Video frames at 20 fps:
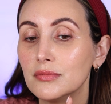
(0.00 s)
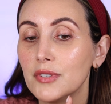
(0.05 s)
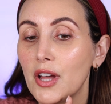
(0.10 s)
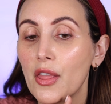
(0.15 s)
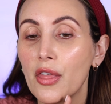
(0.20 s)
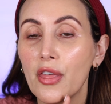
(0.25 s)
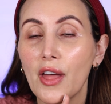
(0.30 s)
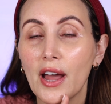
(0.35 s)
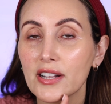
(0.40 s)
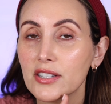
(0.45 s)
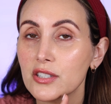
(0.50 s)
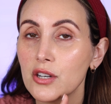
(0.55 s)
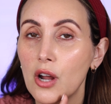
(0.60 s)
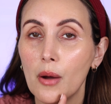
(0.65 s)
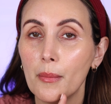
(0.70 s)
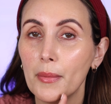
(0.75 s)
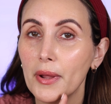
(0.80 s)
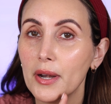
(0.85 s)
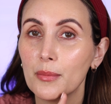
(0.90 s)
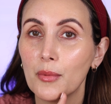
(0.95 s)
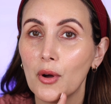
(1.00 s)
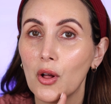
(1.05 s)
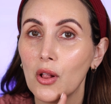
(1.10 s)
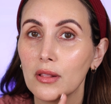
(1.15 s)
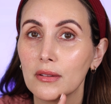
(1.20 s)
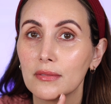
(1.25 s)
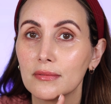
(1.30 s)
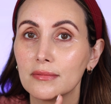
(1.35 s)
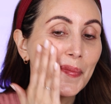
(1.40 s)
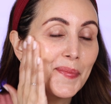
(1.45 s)
That's not
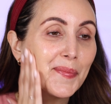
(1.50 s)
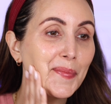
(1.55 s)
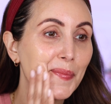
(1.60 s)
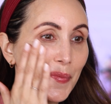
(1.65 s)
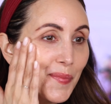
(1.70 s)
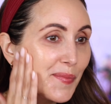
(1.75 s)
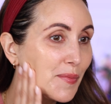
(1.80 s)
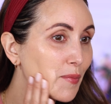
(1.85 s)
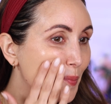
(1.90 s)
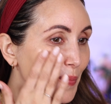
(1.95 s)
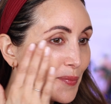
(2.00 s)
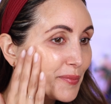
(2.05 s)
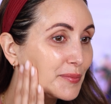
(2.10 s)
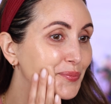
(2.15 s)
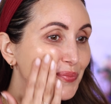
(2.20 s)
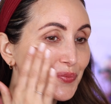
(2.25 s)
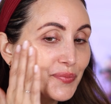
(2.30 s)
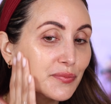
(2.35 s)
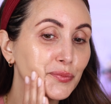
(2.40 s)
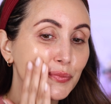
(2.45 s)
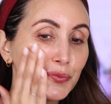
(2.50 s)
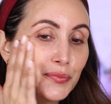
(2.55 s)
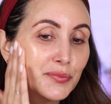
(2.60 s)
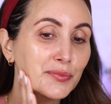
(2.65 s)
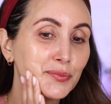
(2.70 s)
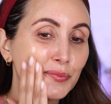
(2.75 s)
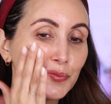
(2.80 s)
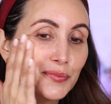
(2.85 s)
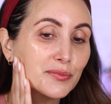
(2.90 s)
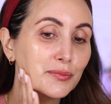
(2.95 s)
minimal. Let's get it on the other
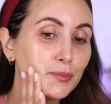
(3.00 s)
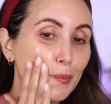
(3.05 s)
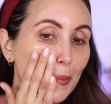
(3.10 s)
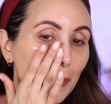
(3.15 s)
side.